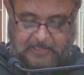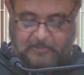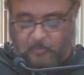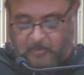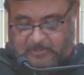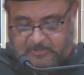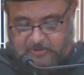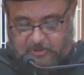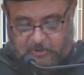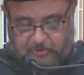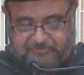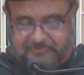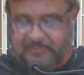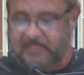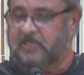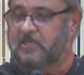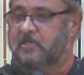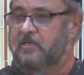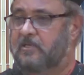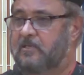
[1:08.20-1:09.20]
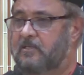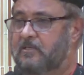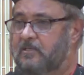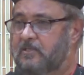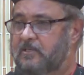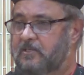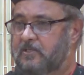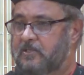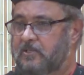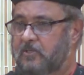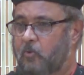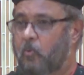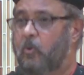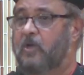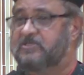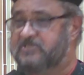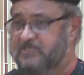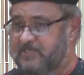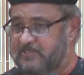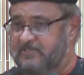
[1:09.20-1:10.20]
And what do you think
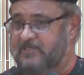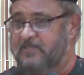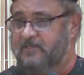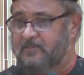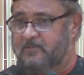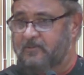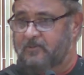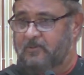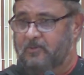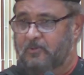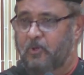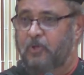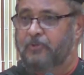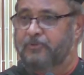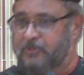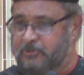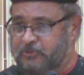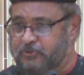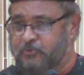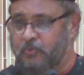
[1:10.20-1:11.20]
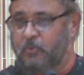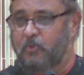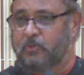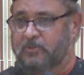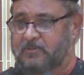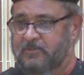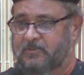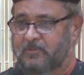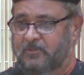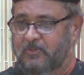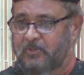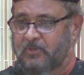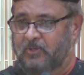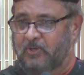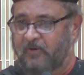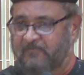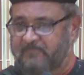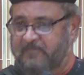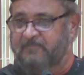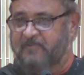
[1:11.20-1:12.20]
was written on the sword
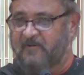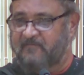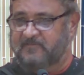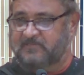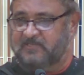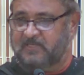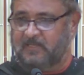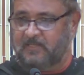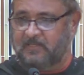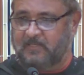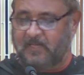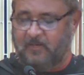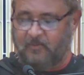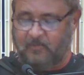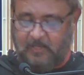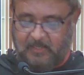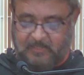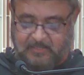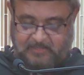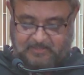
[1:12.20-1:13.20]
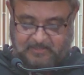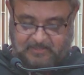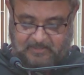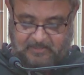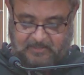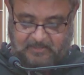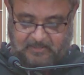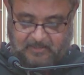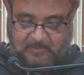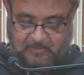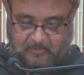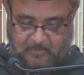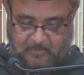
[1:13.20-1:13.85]
of the Prophet sallallahu